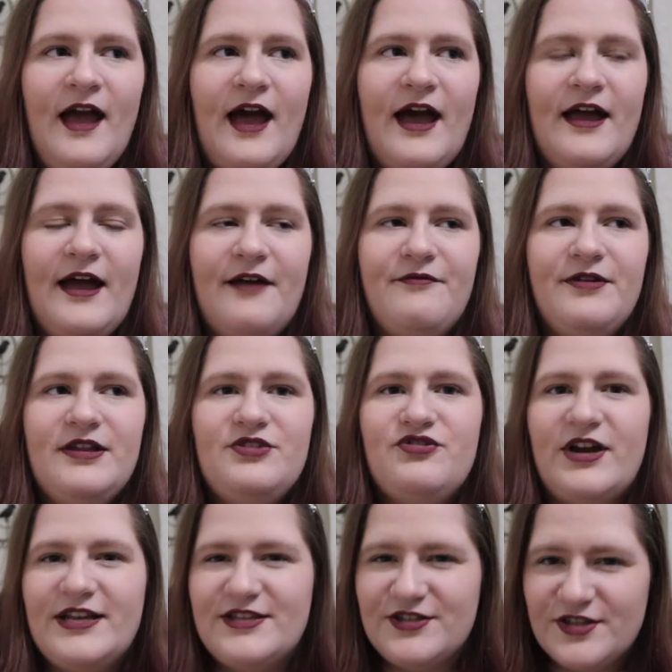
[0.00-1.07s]
I really
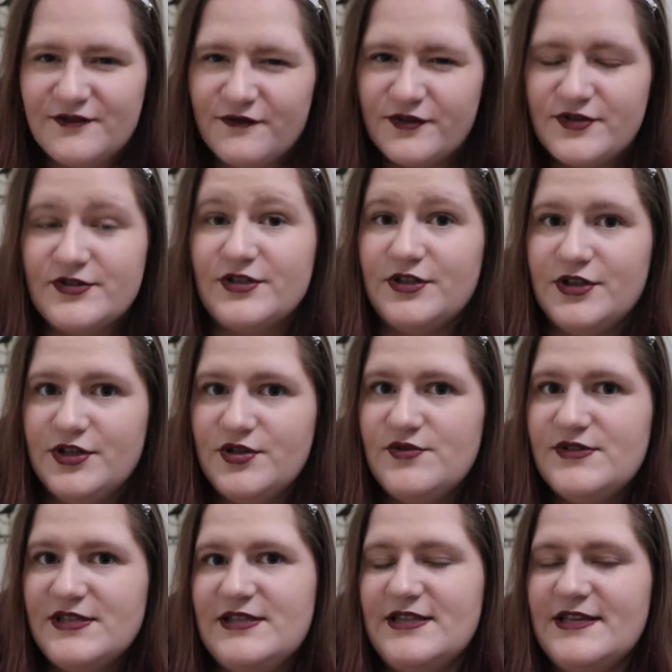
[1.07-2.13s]
tried to look for those
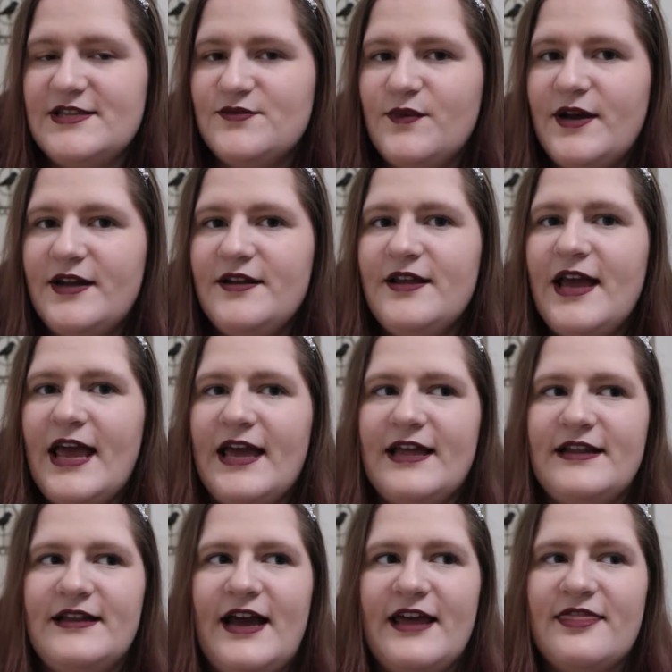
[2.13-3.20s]
clues in this one,
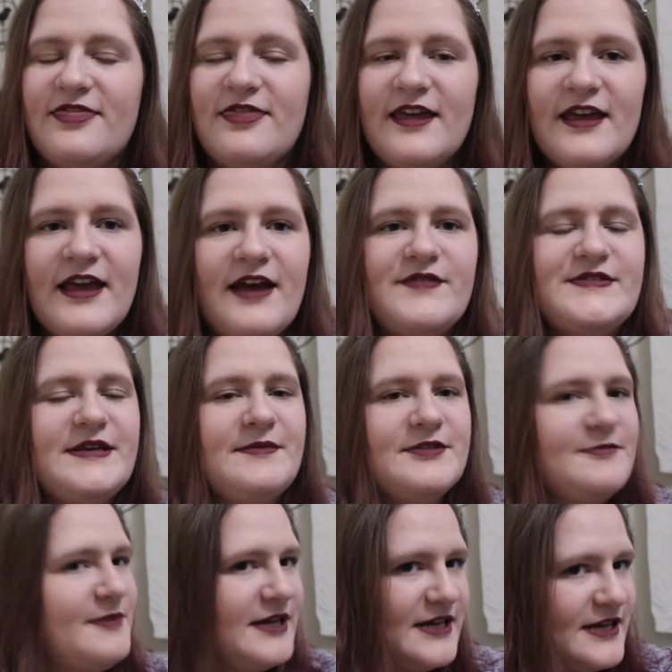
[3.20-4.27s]
and I think I was able
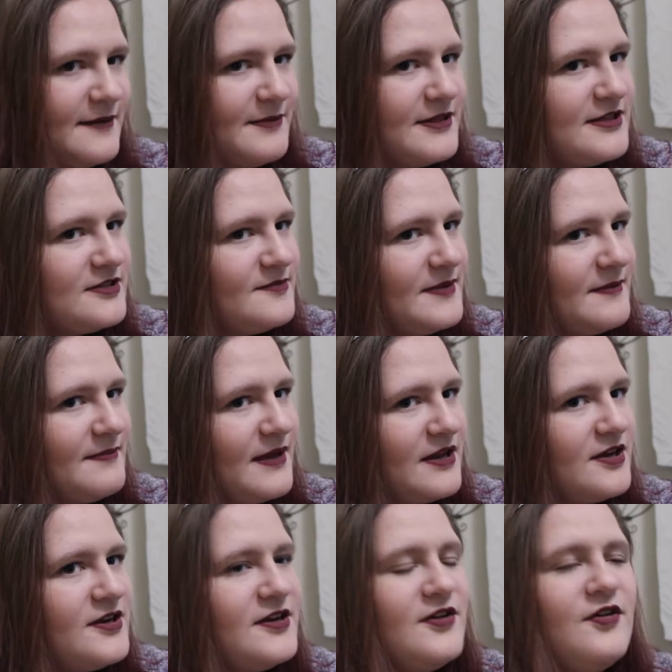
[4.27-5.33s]
to pick it up a little bit
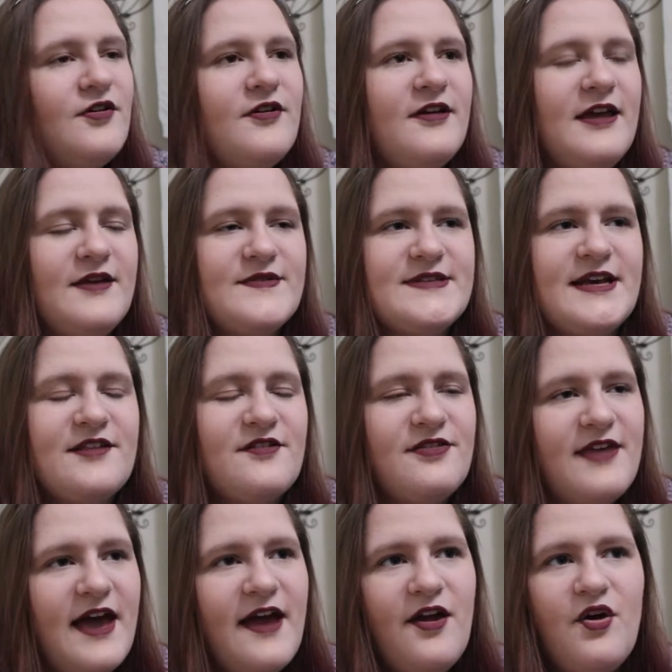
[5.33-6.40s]
better. It was either
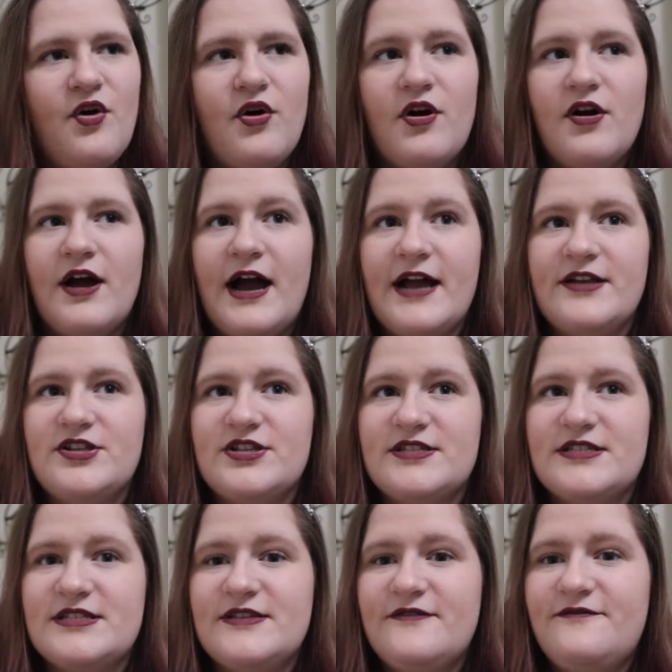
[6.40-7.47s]
that or I
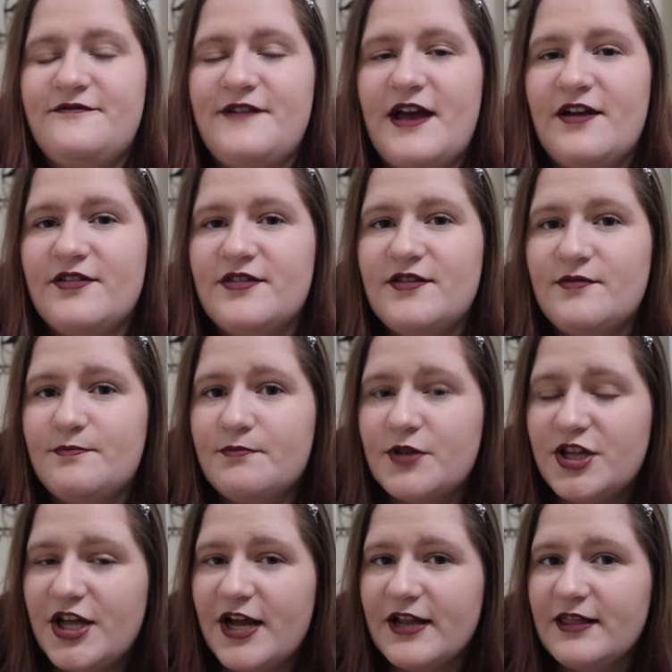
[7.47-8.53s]
just found the
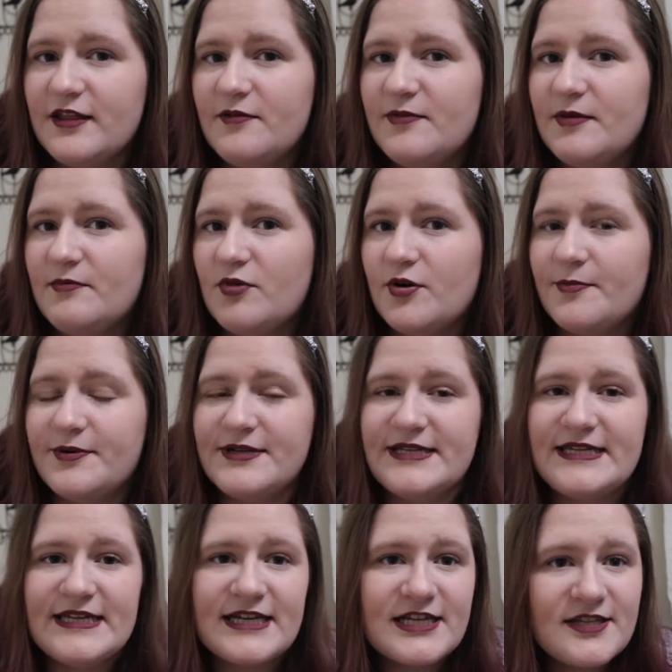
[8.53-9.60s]
plot a little bit more
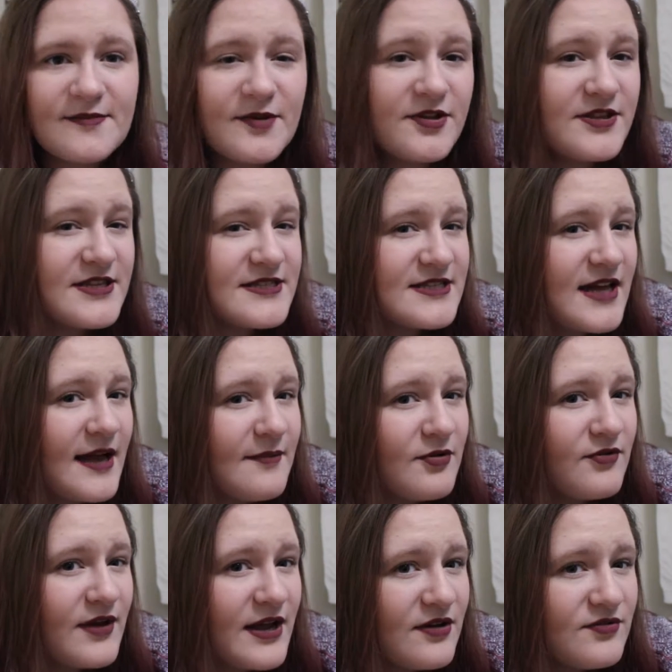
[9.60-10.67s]
predictable this time
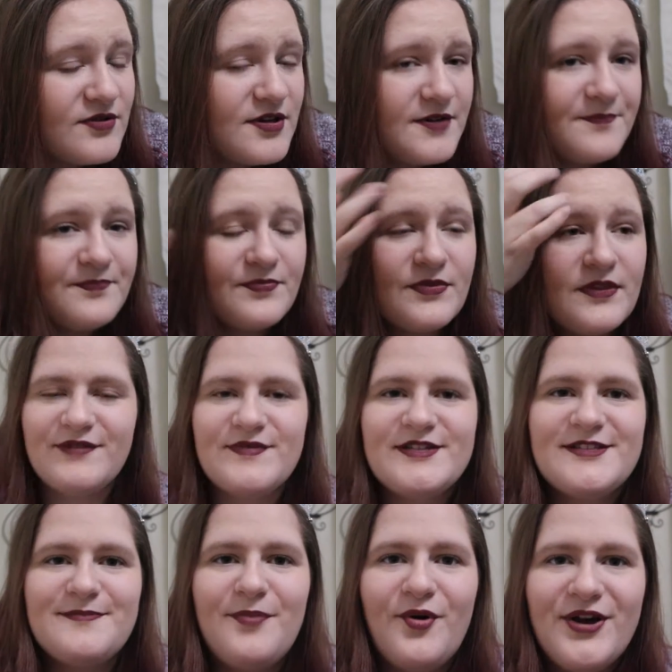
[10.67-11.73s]
around. There
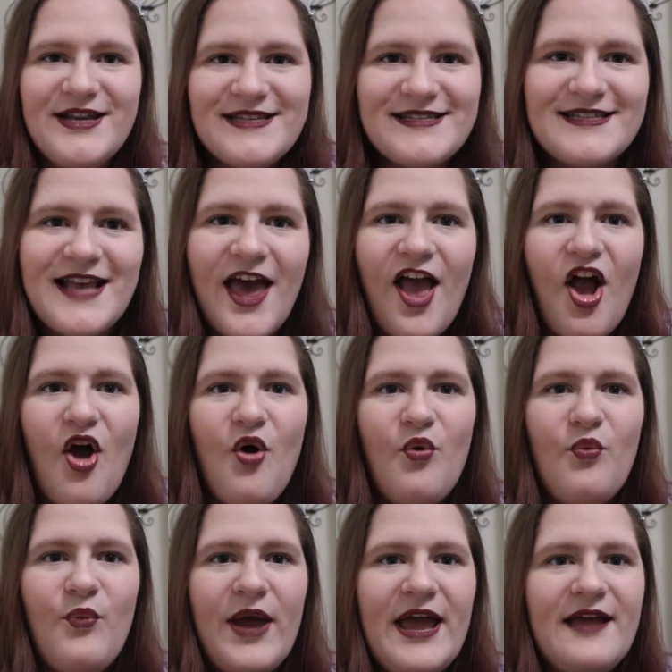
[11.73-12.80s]
was points
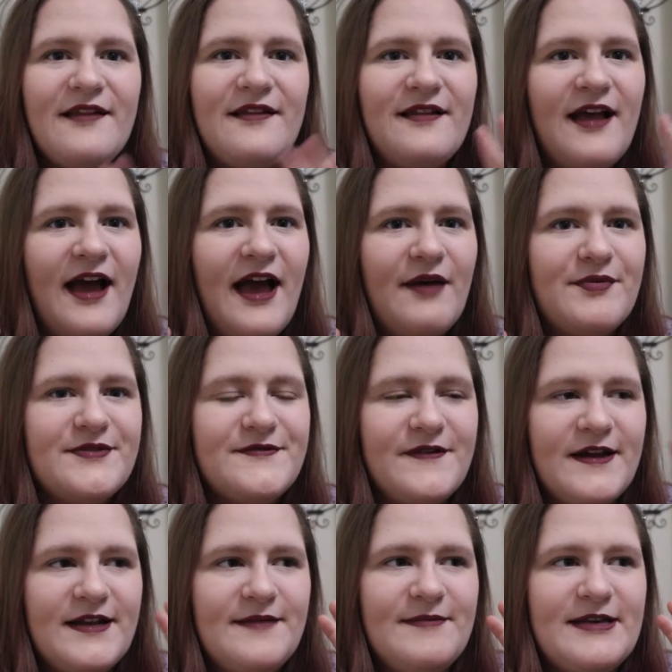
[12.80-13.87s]
when I was
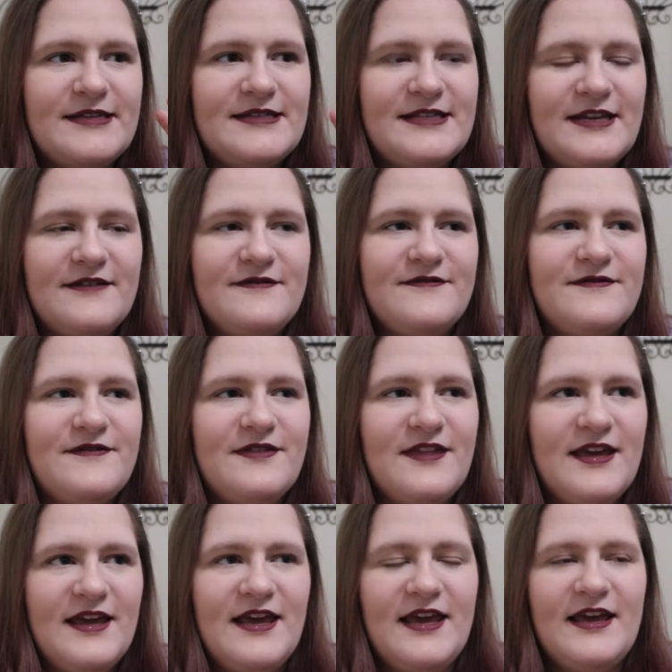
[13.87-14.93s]
finding myself
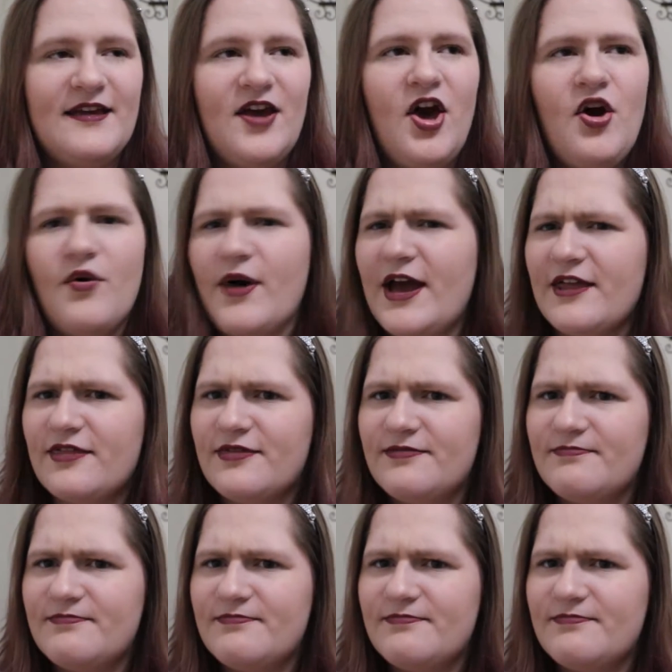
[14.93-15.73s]
thinking, oh, I'm